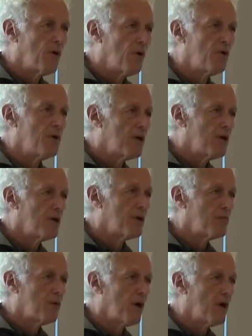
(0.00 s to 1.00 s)
own
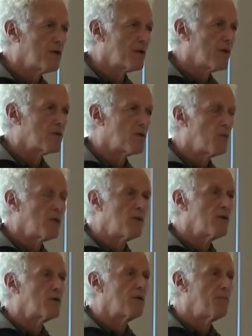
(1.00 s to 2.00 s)
healing process, which
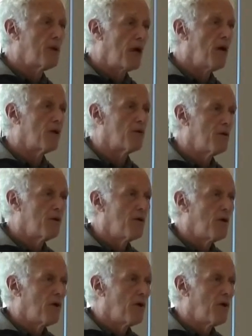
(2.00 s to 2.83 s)
is about